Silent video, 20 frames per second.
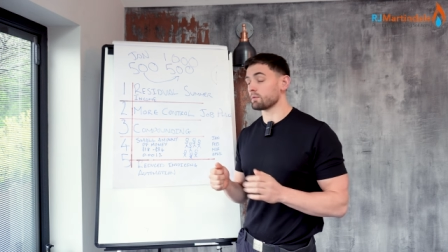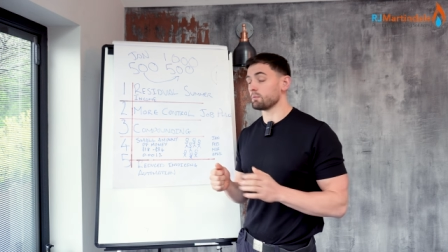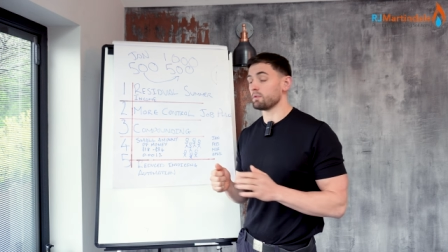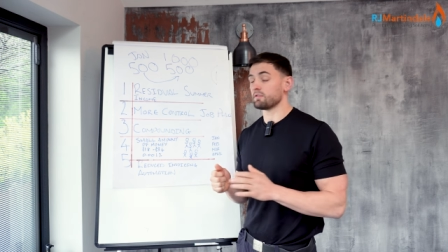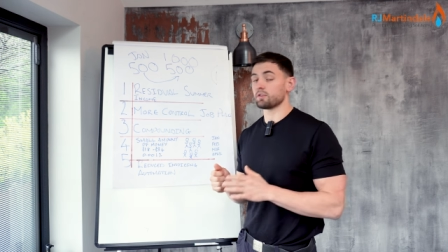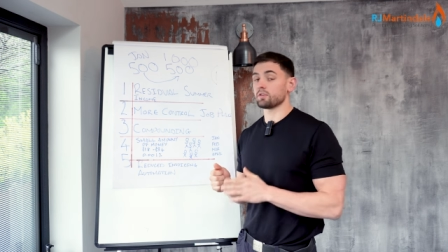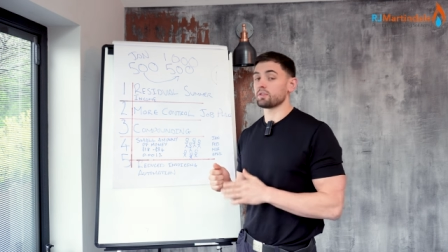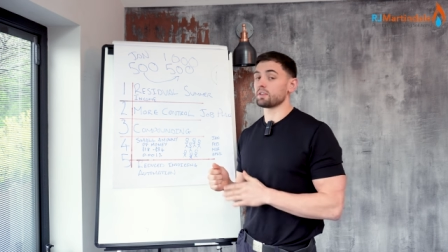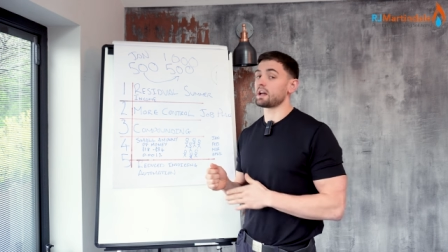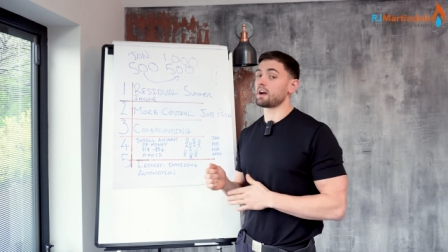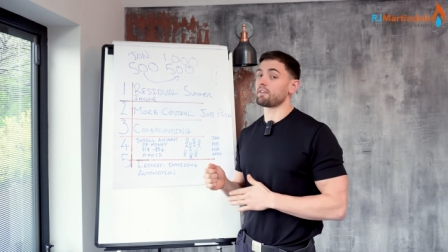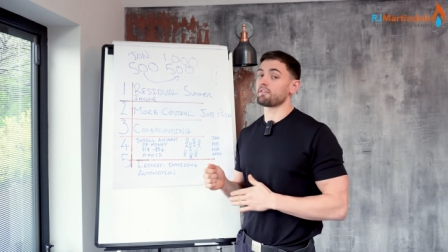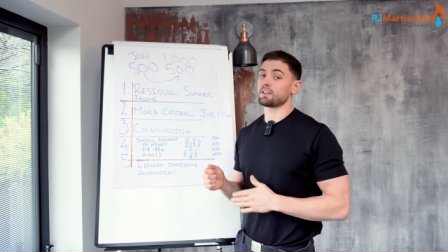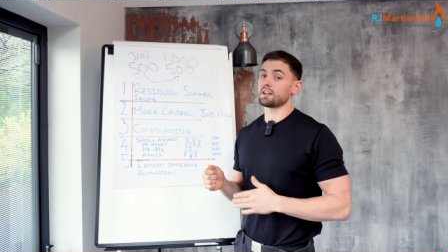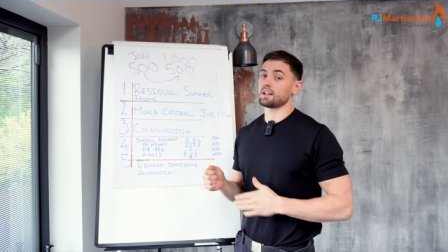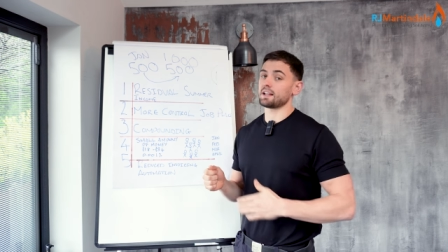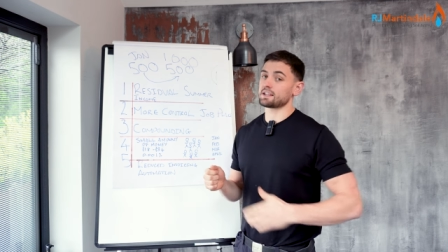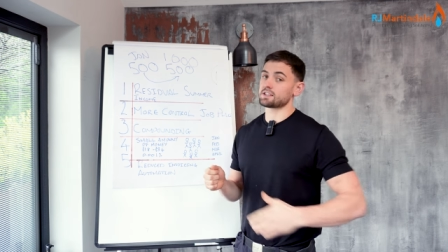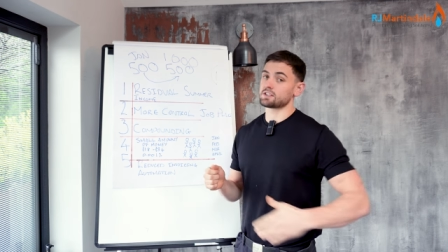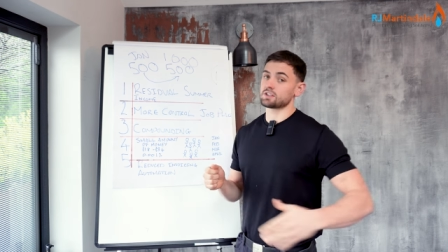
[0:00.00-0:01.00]
and we've done that for
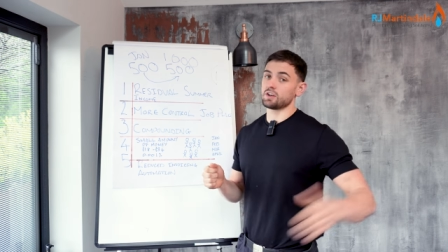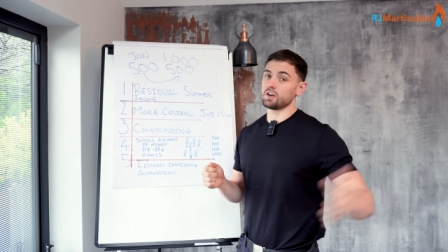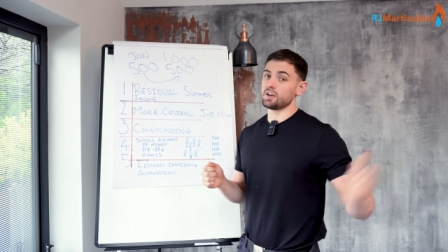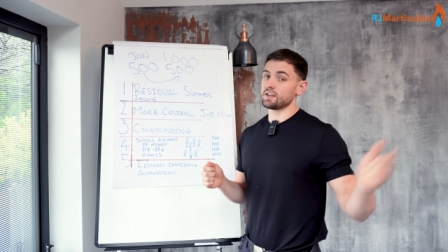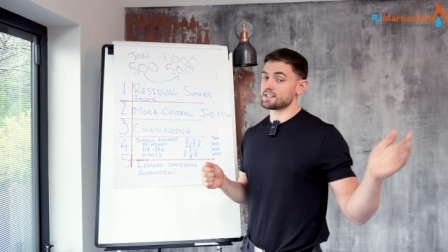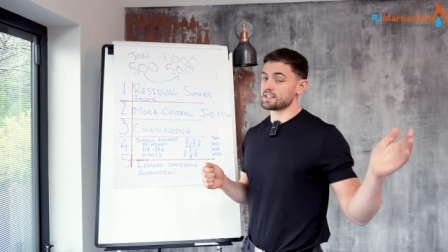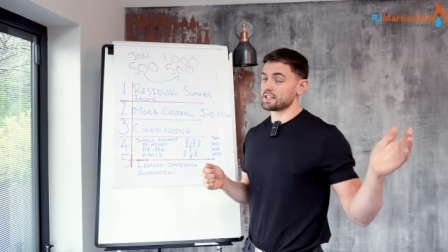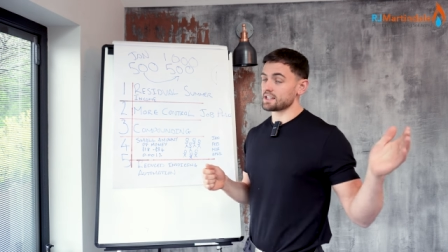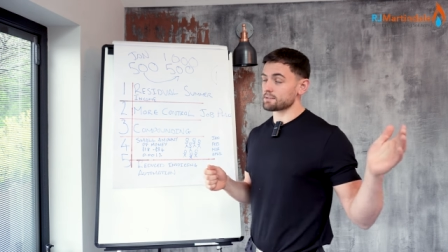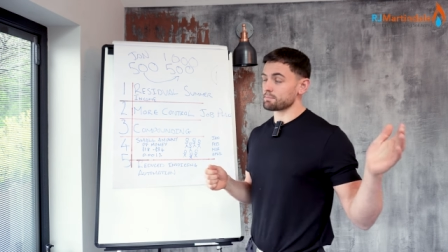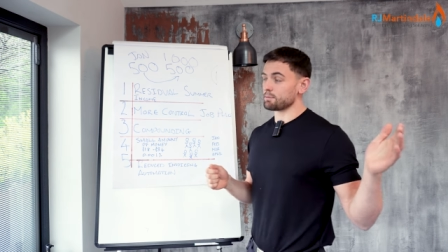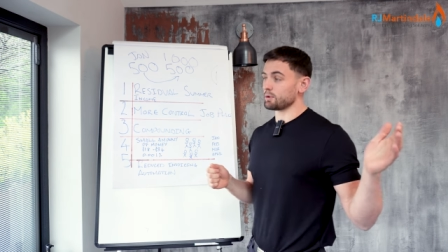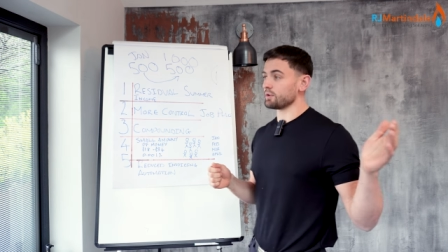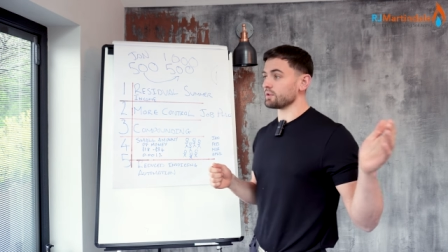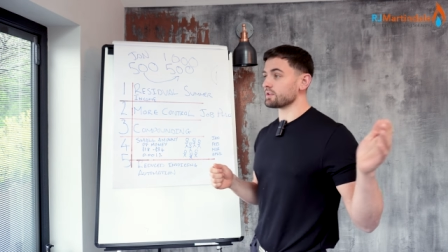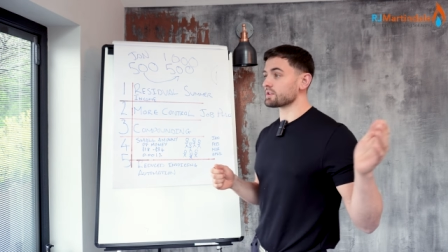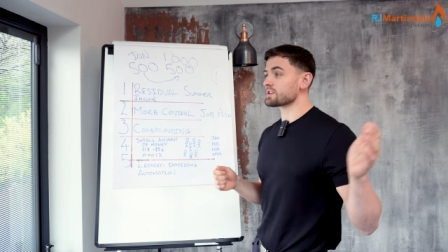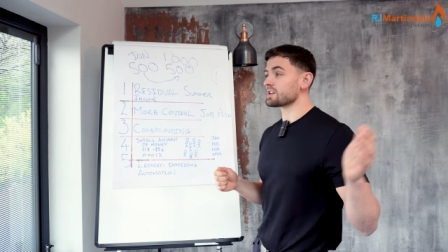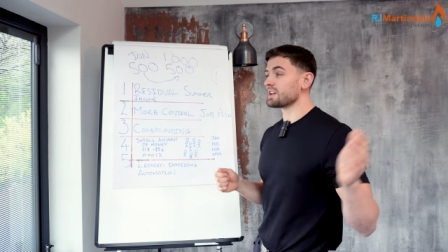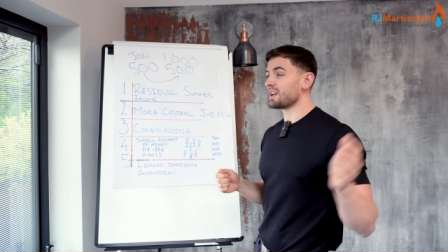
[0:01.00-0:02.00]
the last thirty-six
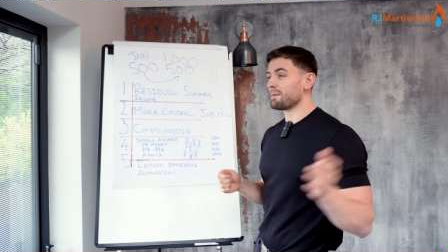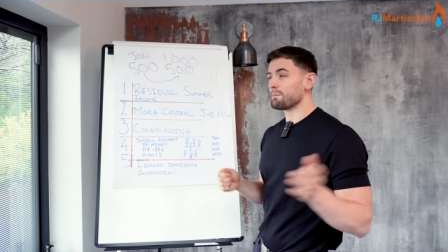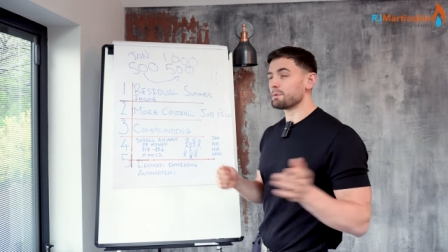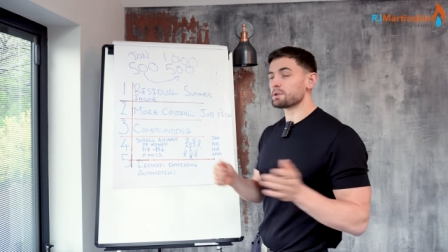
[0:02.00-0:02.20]
months,